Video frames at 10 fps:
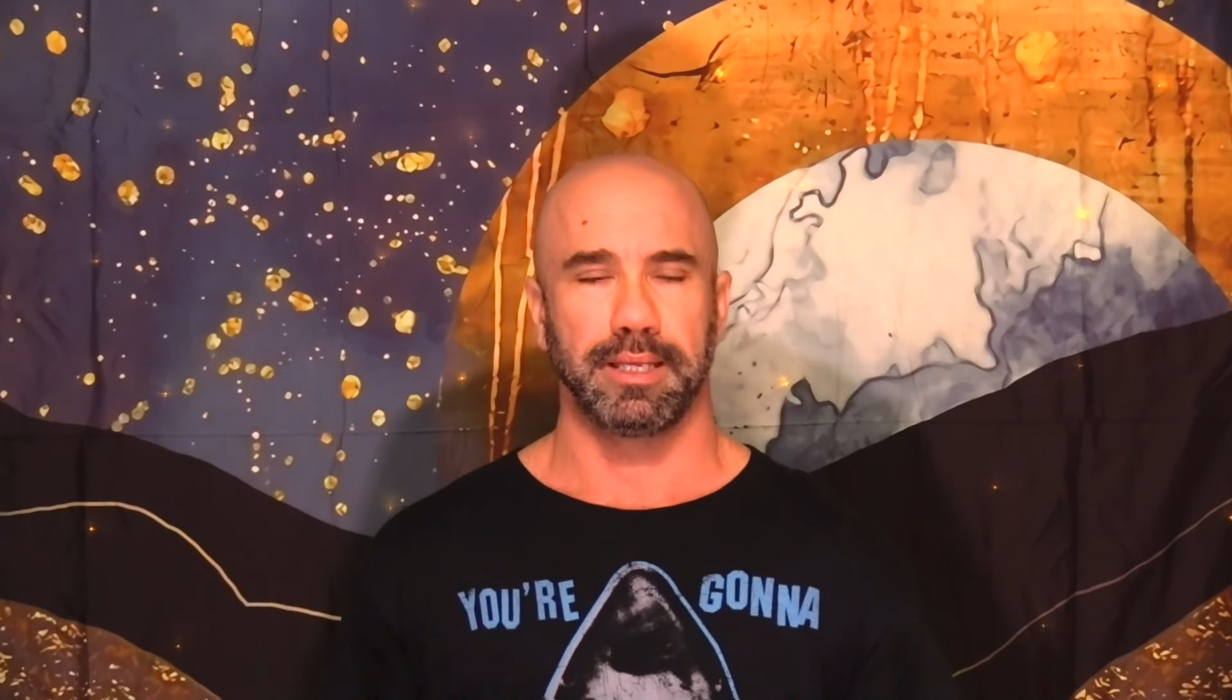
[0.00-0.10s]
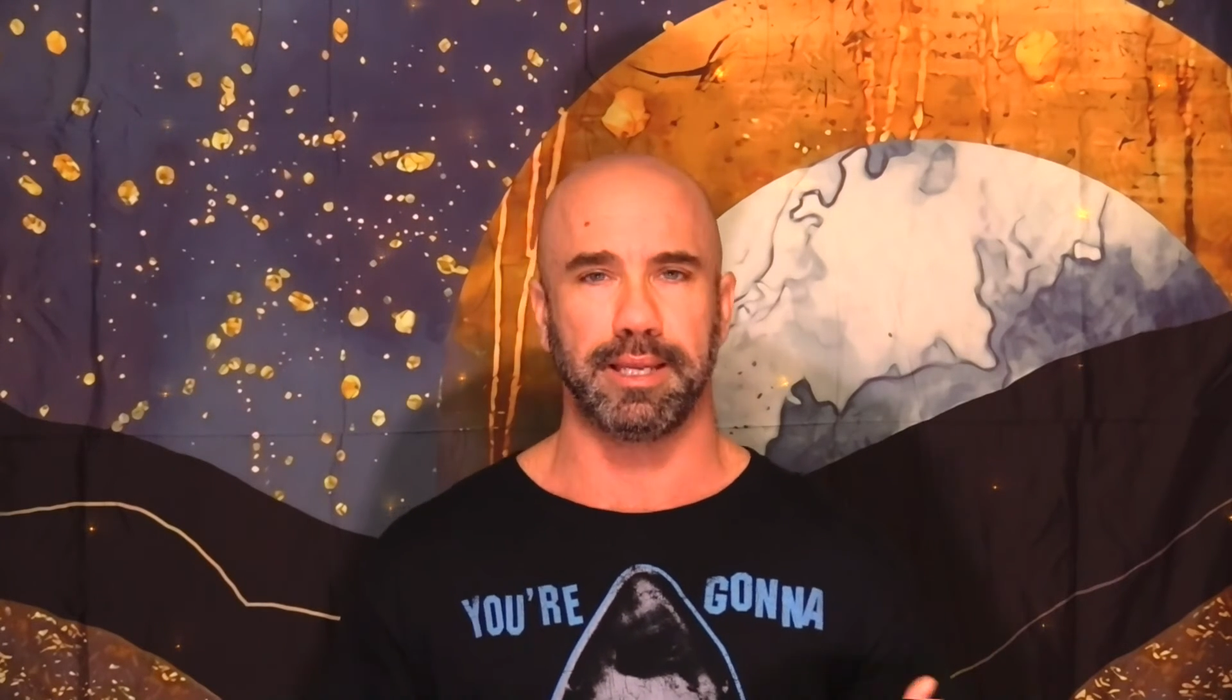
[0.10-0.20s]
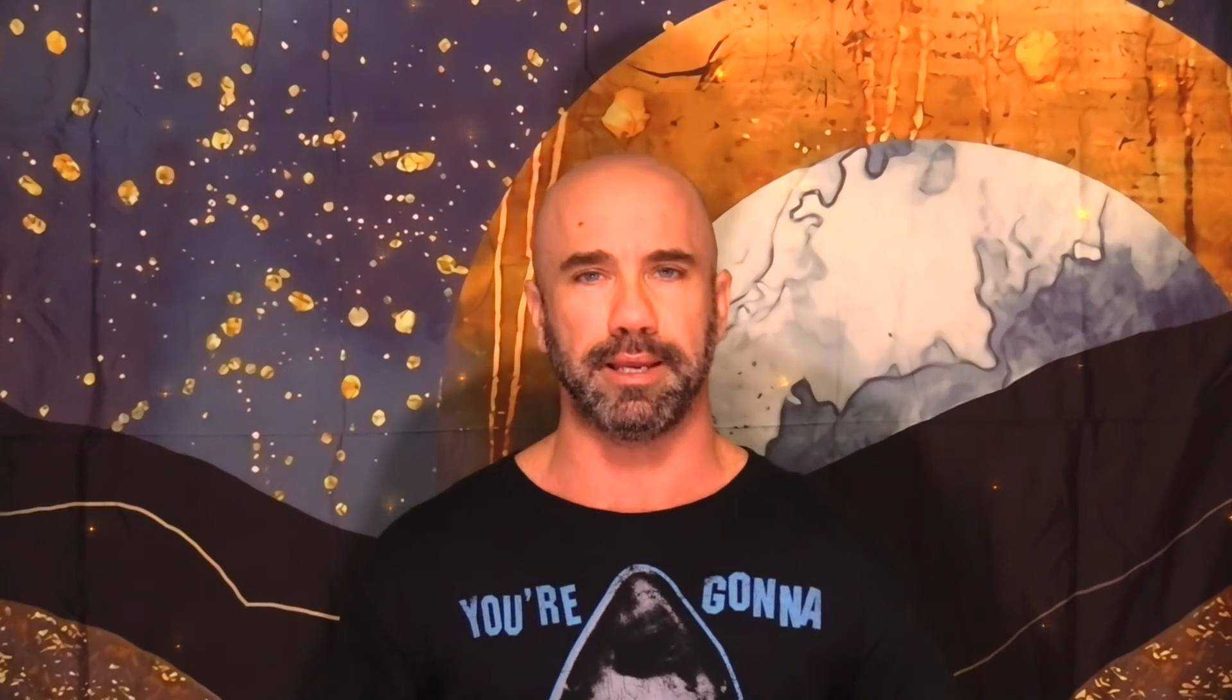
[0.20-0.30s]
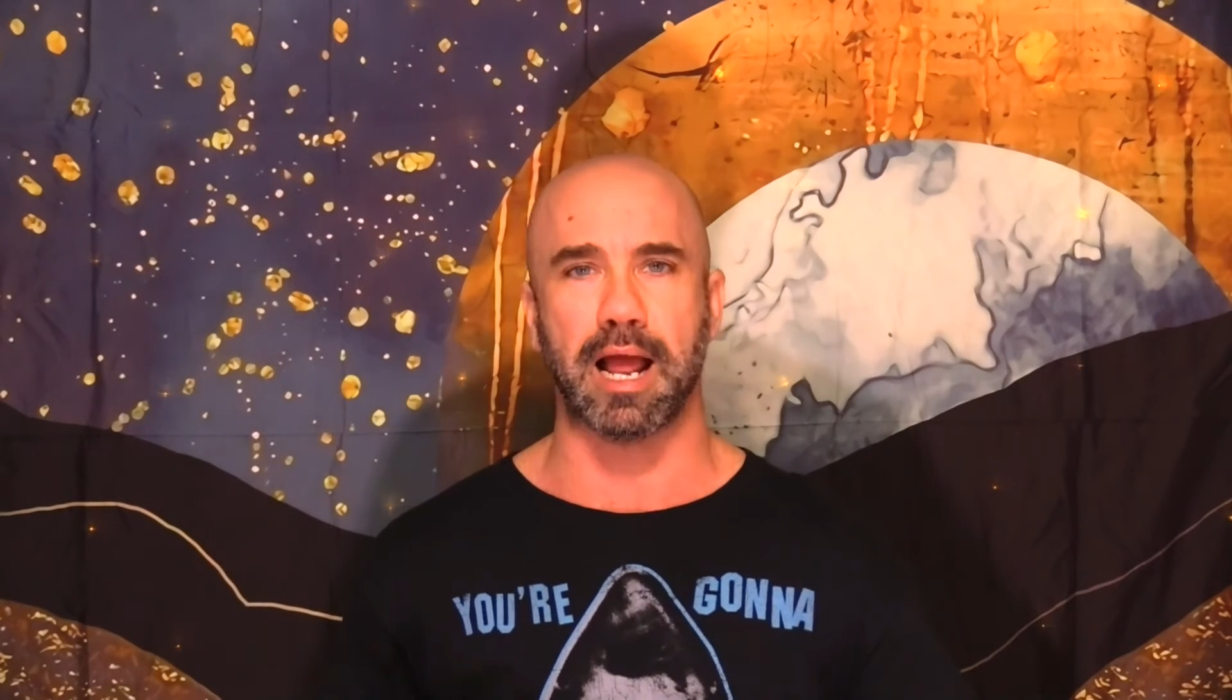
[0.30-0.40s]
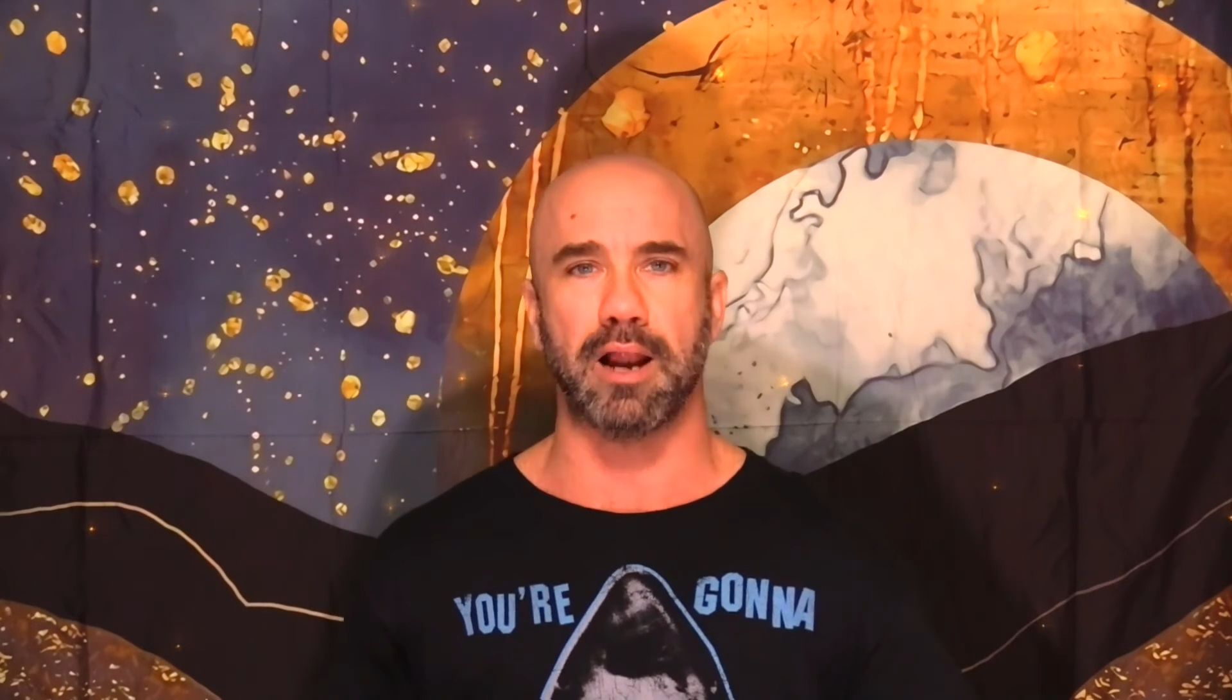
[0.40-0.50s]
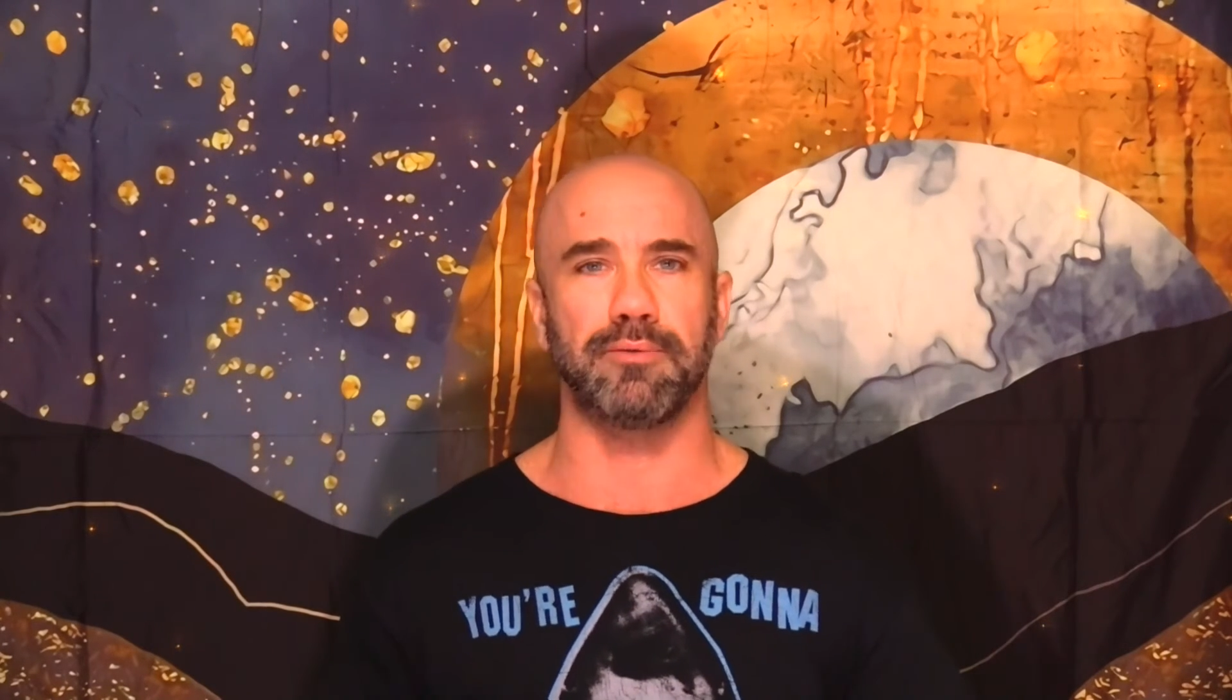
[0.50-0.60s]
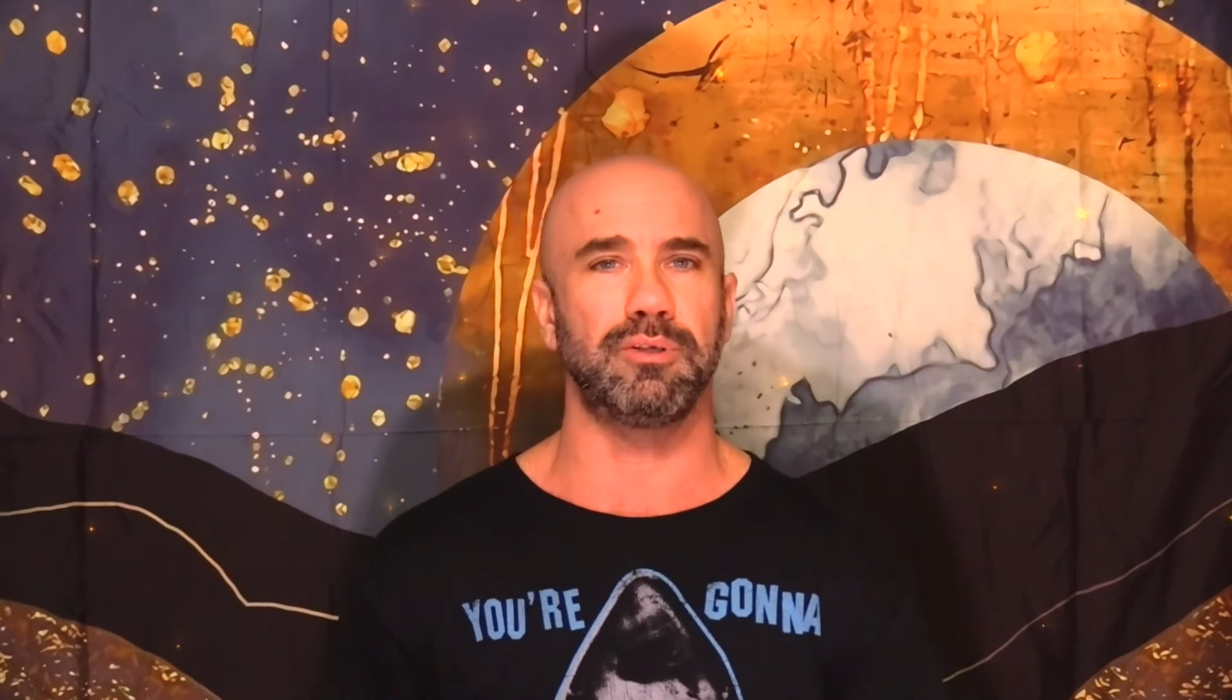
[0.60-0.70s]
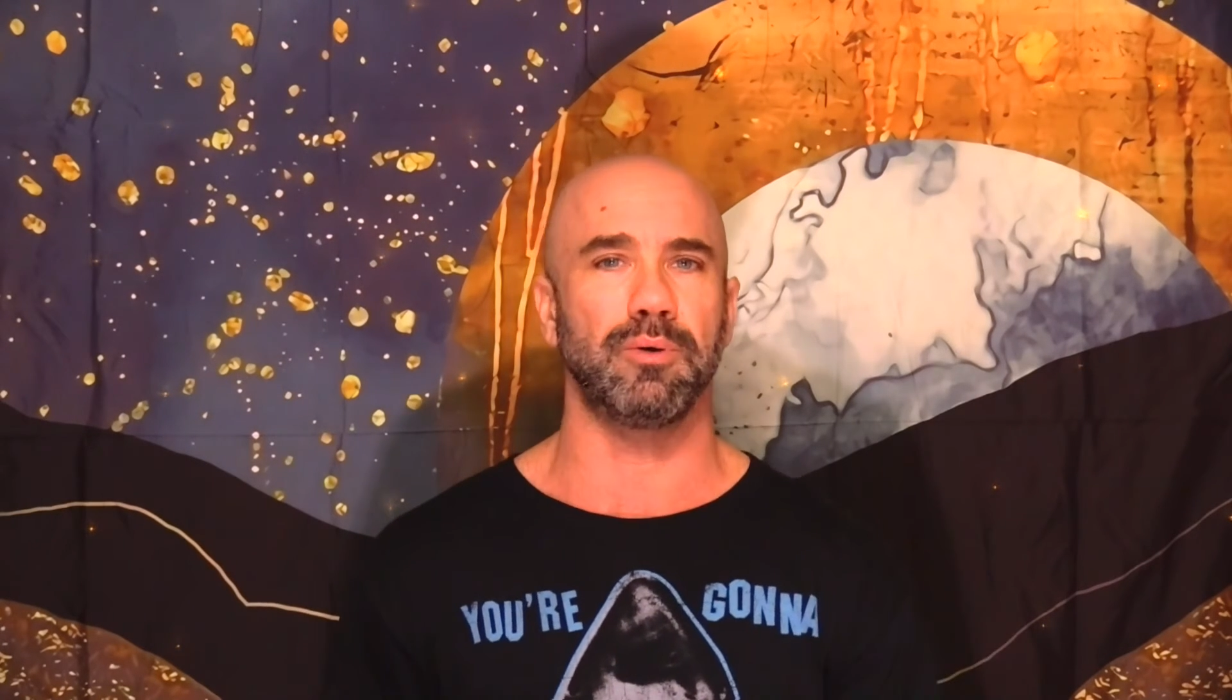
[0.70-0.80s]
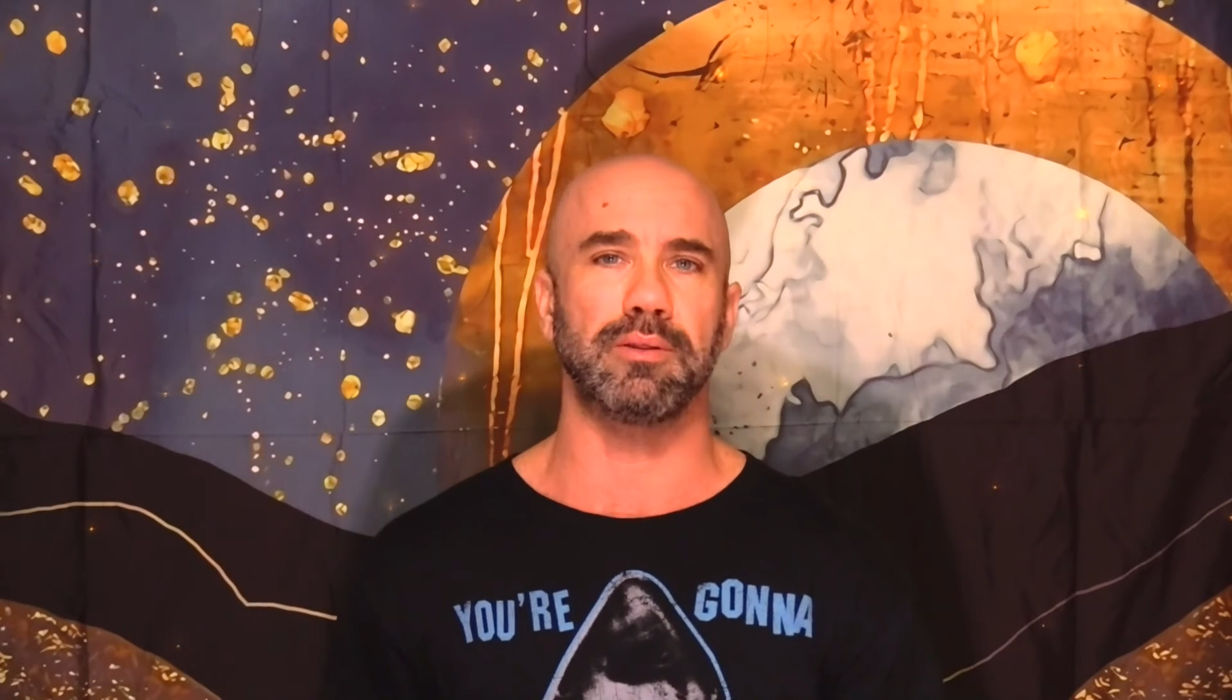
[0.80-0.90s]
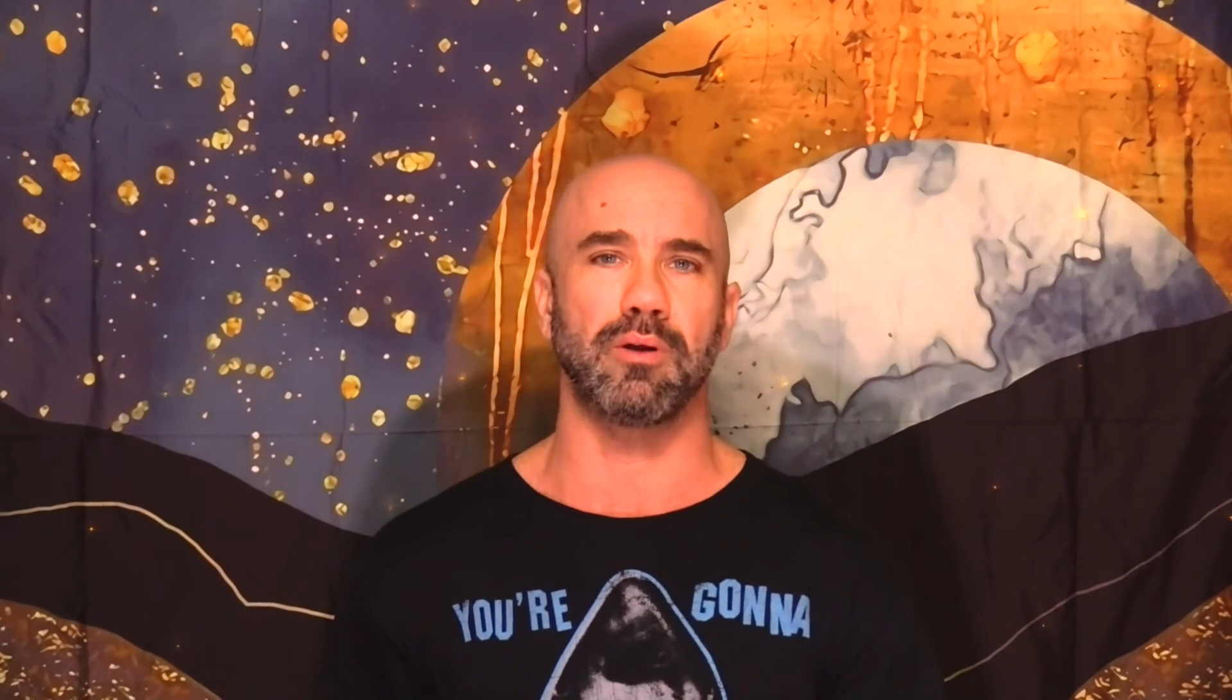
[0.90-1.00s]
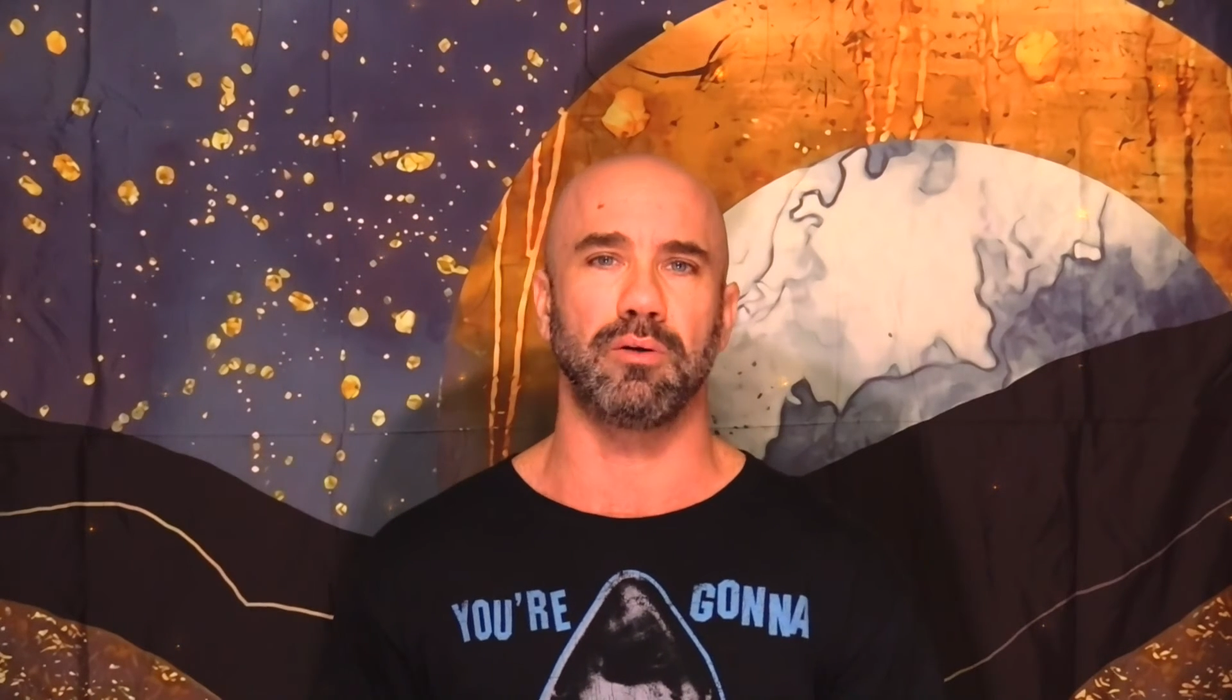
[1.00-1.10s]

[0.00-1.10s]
get out of doing